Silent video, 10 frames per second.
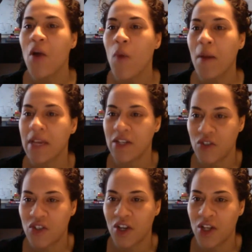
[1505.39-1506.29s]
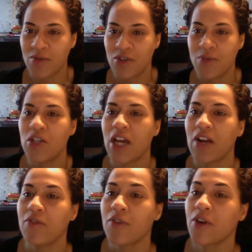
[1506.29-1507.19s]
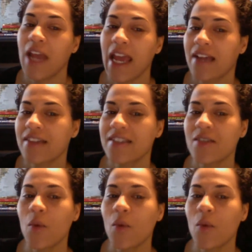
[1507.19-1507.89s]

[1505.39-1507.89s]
What made you start a YouTube channel for your cakes?